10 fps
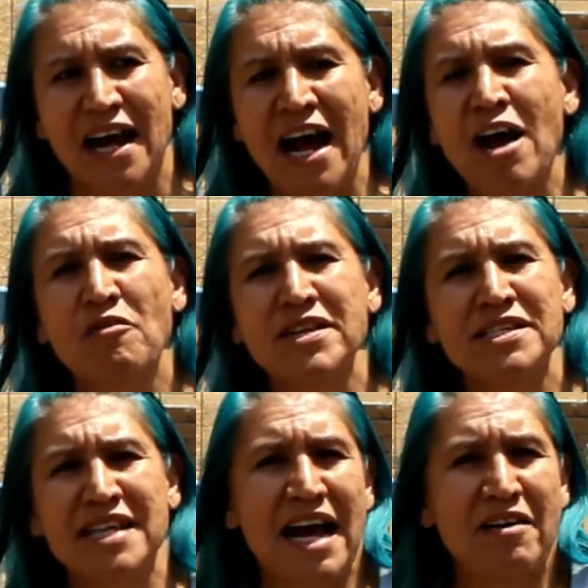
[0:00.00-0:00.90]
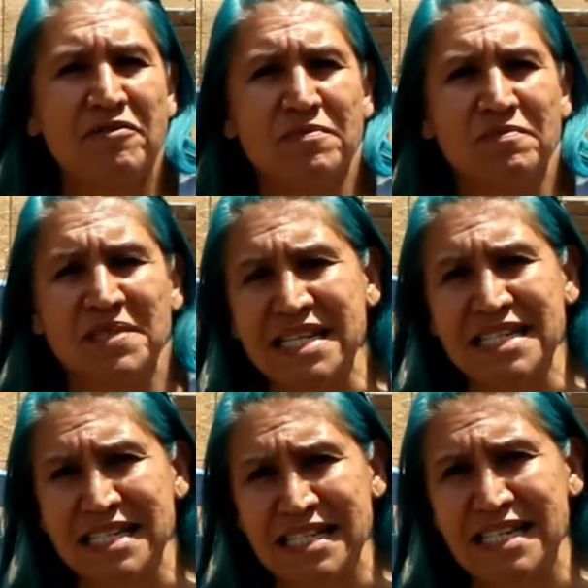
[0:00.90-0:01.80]
I always have
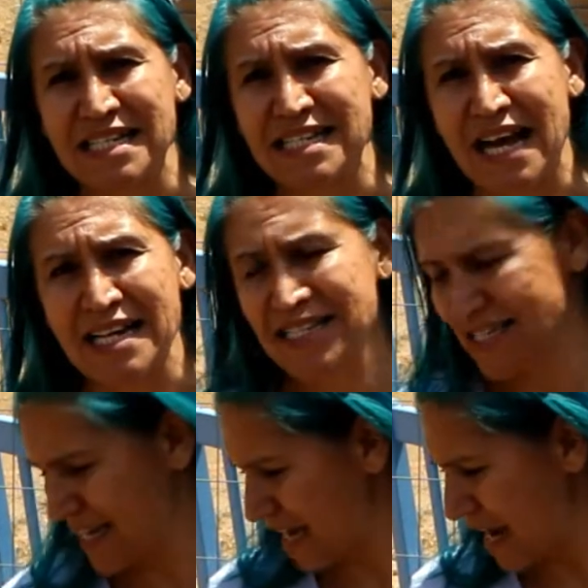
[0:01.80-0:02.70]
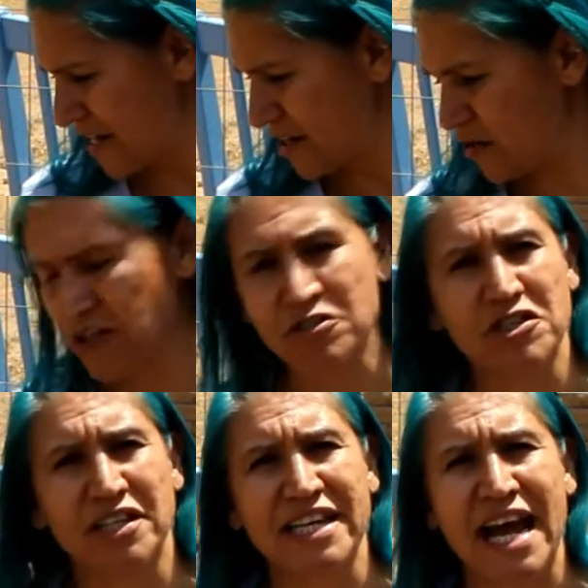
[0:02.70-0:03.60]
decent success. I don't
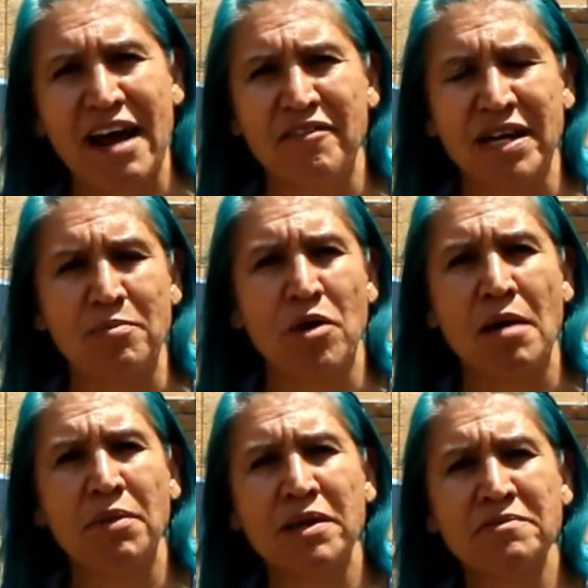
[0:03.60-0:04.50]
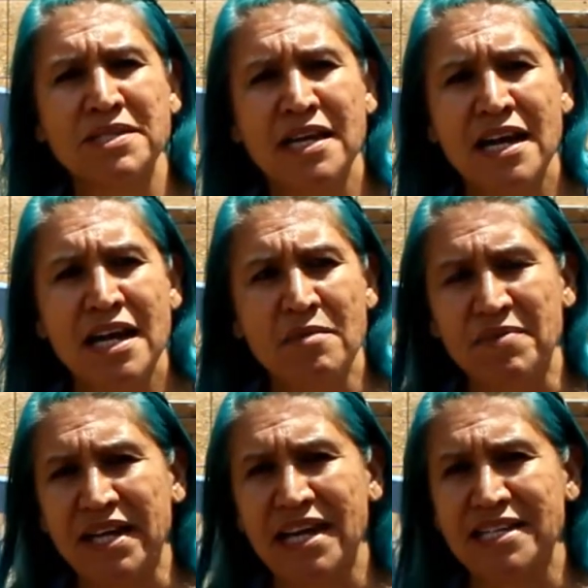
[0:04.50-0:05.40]
usually have any problems,
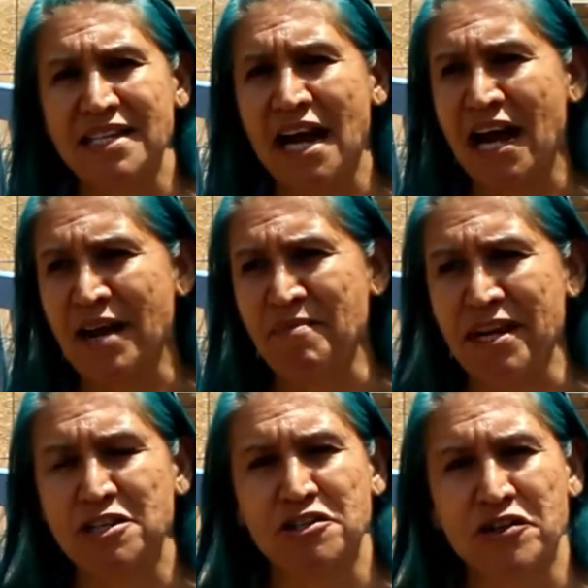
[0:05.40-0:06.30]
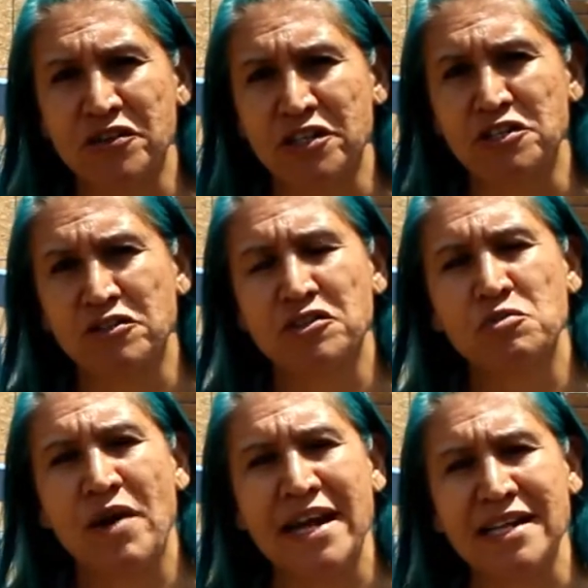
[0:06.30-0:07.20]
because I make sure the
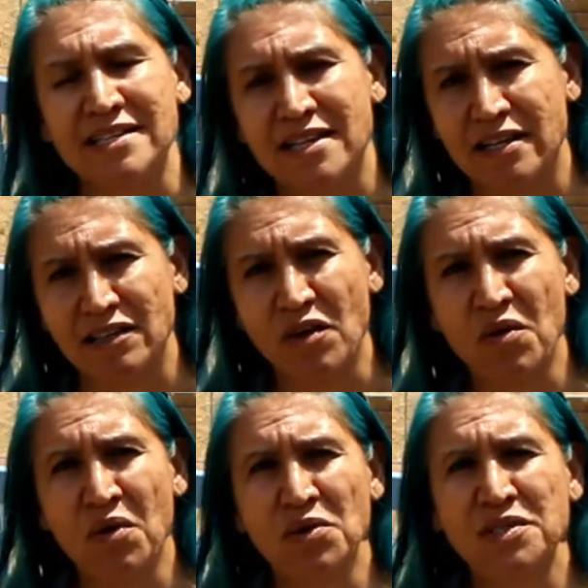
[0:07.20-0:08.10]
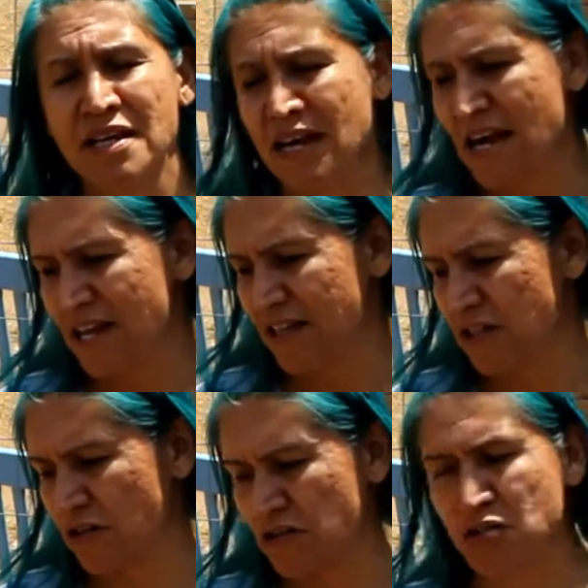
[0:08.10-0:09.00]
dirt's wet inside the holes, the
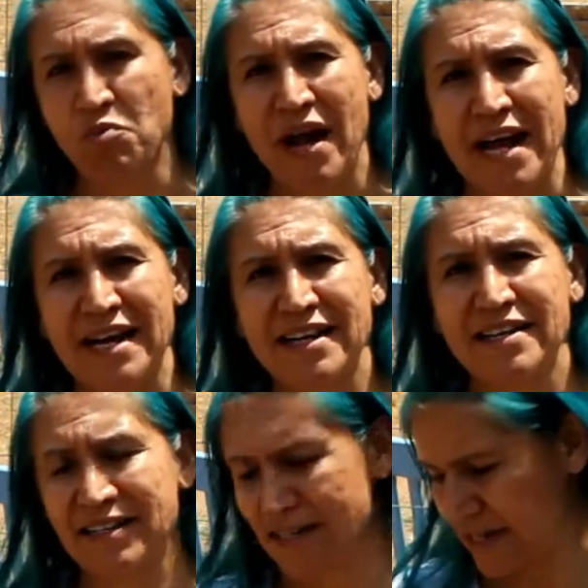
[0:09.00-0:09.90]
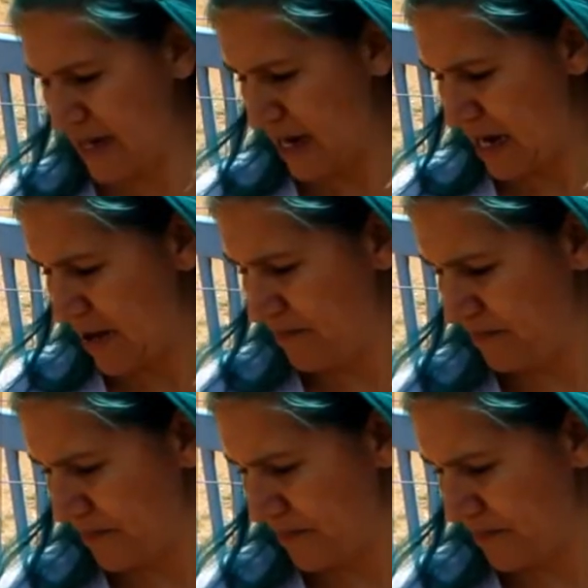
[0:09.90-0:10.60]
dirt's wet, the